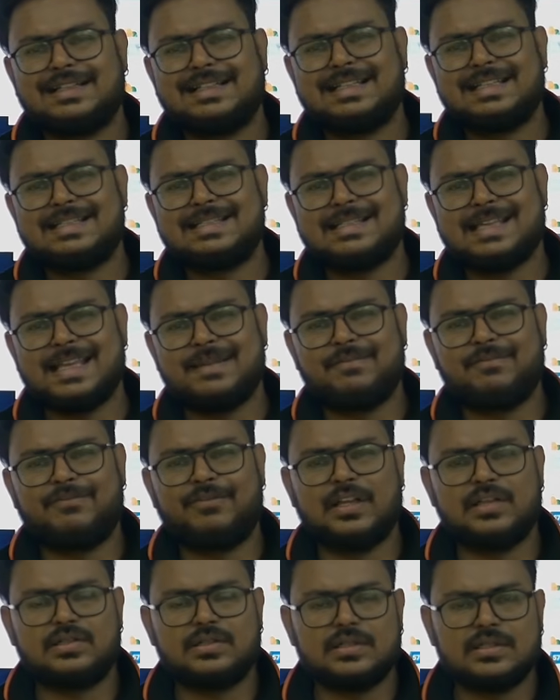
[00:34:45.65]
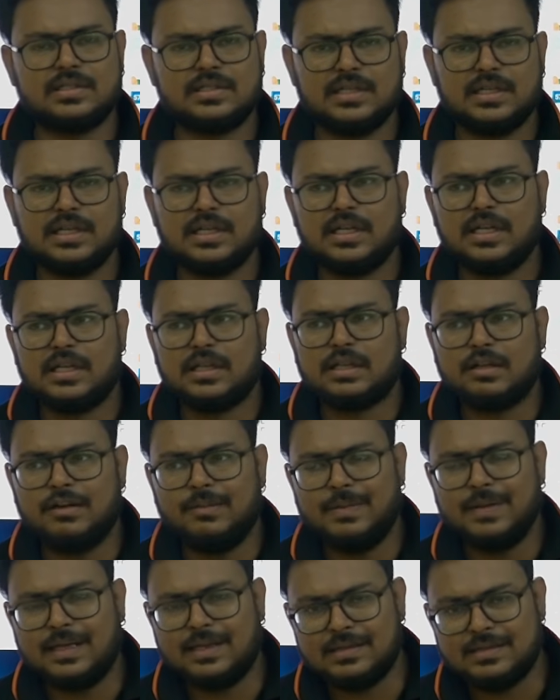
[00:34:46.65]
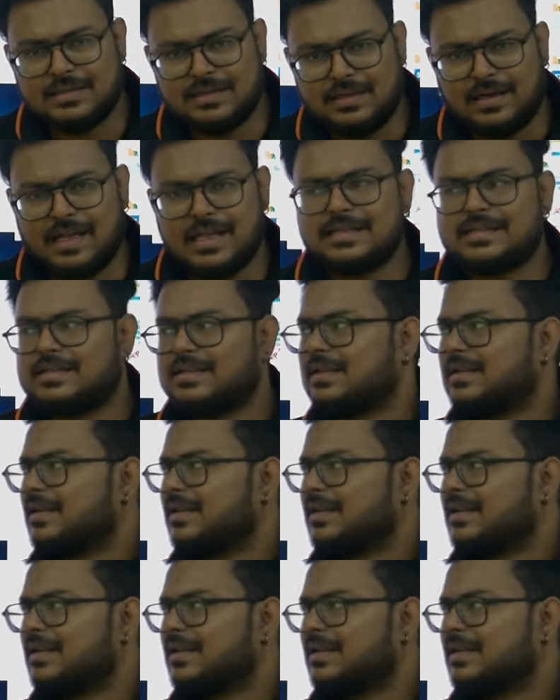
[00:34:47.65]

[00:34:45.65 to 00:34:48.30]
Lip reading: same features, they will be considered as